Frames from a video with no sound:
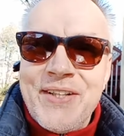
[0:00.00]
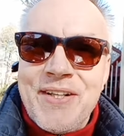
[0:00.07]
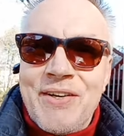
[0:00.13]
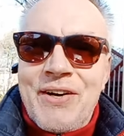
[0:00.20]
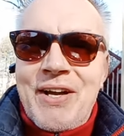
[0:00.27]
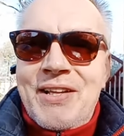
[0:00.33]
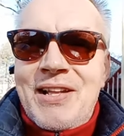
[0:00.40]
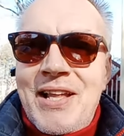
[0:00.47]
All
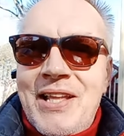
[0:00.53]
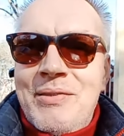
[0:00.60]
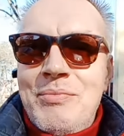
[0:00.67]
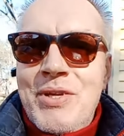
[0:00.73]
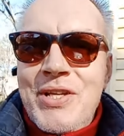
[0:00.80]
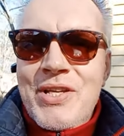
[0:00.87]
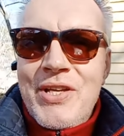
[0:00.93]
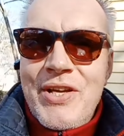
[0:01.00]
right, let
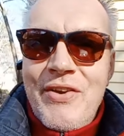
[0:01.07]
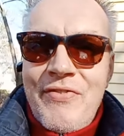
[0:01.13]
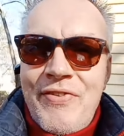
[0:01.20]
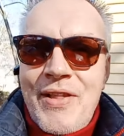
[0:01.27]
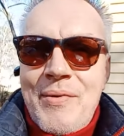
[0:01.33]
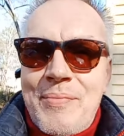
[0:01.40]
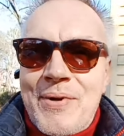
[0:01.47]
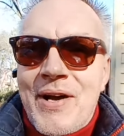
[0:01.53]
me
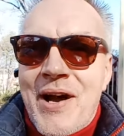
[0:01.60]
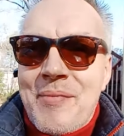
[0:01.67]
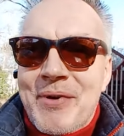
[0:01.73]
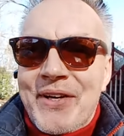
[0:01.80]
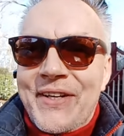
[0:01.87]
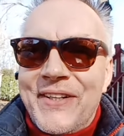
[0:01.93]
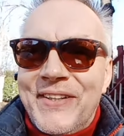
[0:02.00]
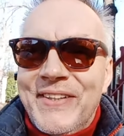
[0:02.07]
flip
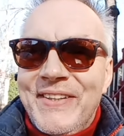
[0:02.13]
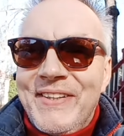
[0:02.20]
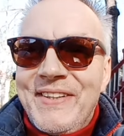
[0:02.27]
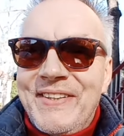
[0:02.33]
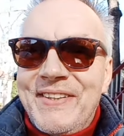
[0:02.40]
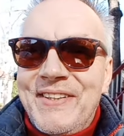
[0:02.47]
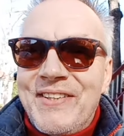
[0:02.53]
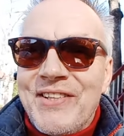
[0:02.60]
camera
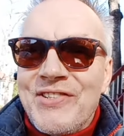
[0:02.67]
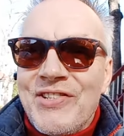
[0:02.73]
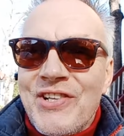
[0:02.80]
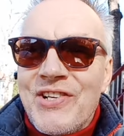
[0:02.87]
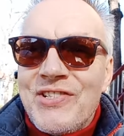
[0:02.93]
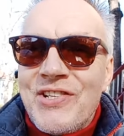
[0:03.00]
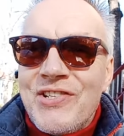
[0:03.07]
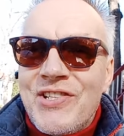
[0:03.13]

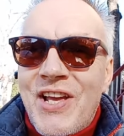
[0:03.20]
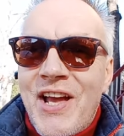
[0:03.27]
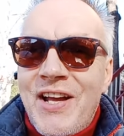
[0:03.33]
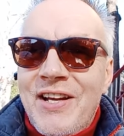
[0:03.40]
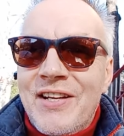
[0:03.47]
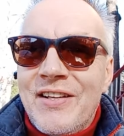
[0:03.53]
just a sec.